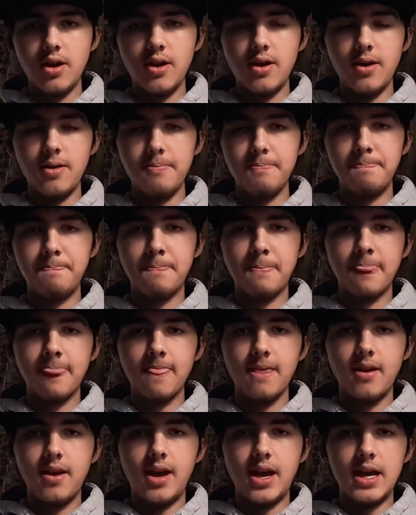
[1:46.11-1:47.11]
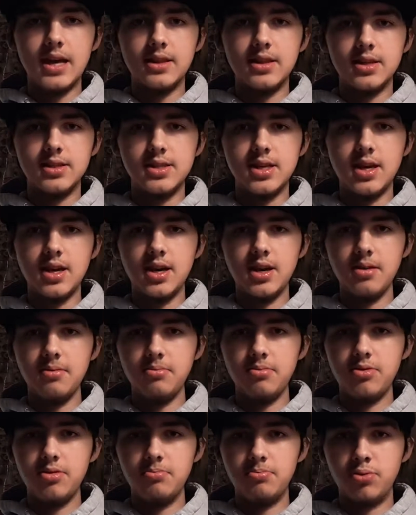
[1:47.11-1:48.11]
At the
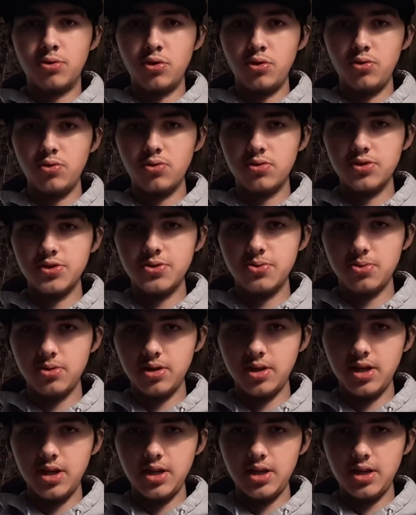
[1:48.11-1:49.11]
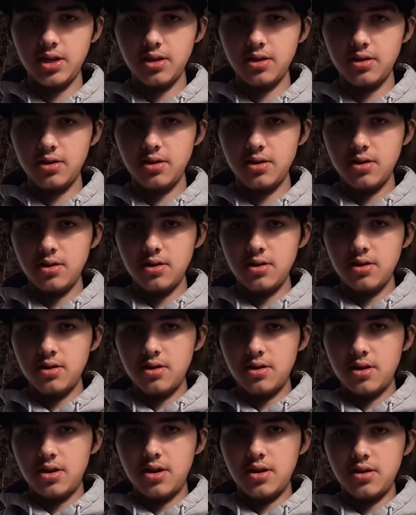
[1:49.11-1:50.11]
time, the Brewers were leading
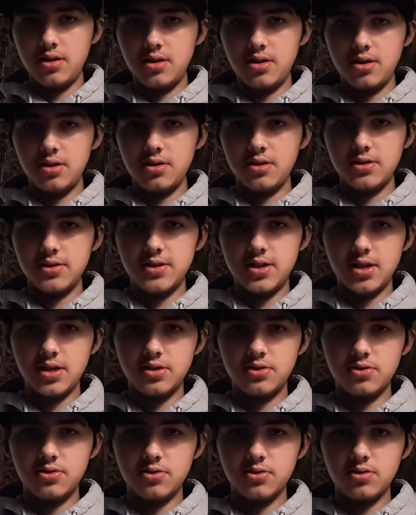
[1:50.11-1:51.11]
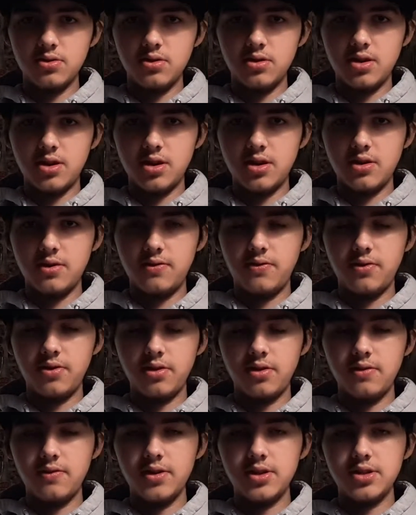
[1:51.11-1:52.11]
in the Central for
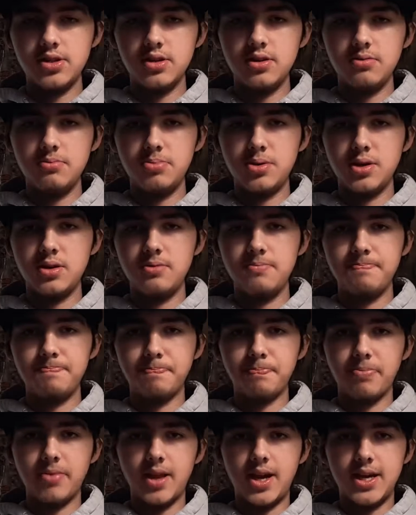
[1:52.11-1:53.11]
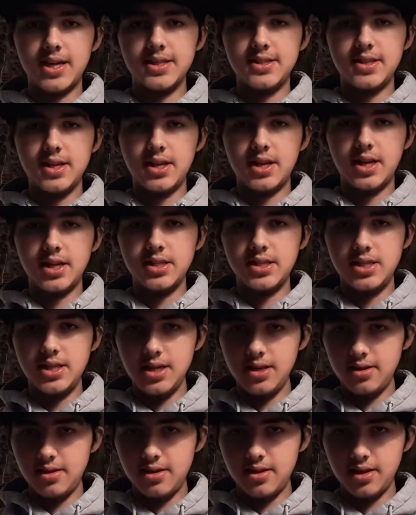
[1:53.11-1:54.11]
the division, but I said I
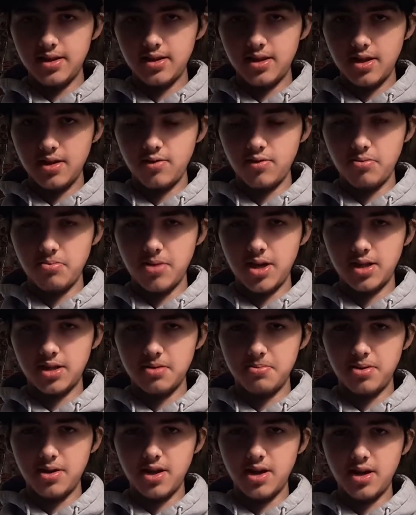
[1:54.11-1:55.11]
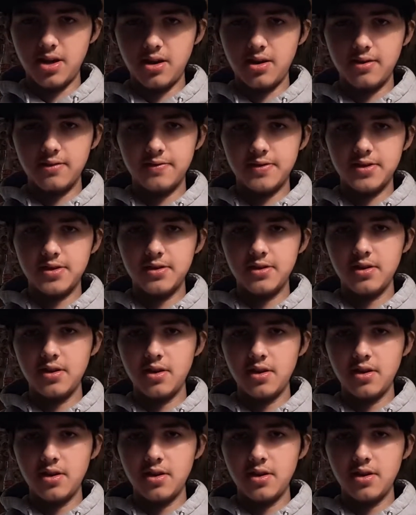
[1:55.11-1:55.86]
didn't think they would make the playoffs.